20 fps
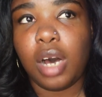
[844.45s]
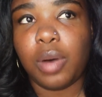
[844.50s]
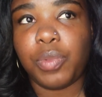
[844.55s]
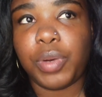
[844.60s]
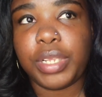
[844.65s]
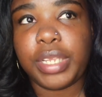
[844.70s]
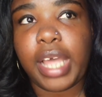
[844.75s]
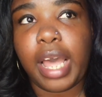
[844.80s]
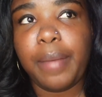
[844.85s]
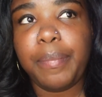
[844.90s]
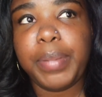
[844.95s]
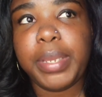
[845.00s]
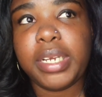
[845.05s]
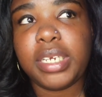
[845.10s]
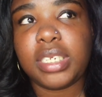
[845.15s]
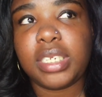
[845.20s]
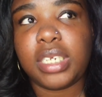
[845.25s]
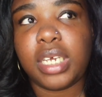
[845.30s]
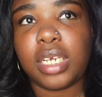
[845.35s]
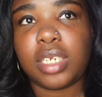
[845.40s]
With that
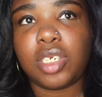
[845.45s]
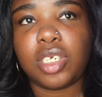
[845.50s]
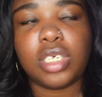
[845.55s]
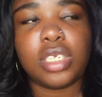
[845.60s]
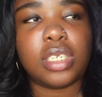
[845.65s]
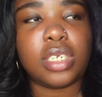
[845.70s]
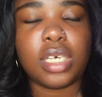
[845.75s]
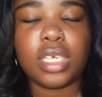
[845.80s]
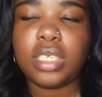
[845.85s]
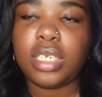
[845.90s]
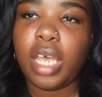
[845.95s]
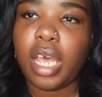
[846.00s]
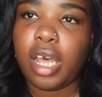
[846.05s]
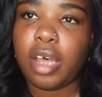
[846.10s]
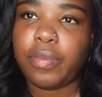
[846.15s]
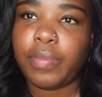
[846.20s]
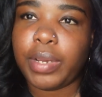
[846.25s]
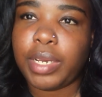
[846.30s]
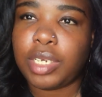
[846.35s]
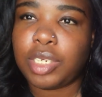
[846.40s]
being said, she does
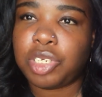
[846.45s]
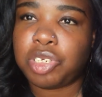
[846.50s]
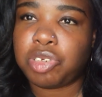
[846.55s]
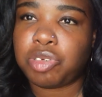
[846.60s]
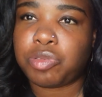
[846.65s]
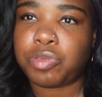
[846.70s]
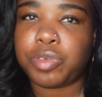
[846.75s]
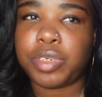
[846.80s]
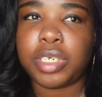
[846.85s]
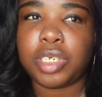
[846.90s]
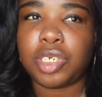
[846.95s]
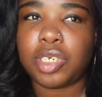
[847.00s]
have a streak.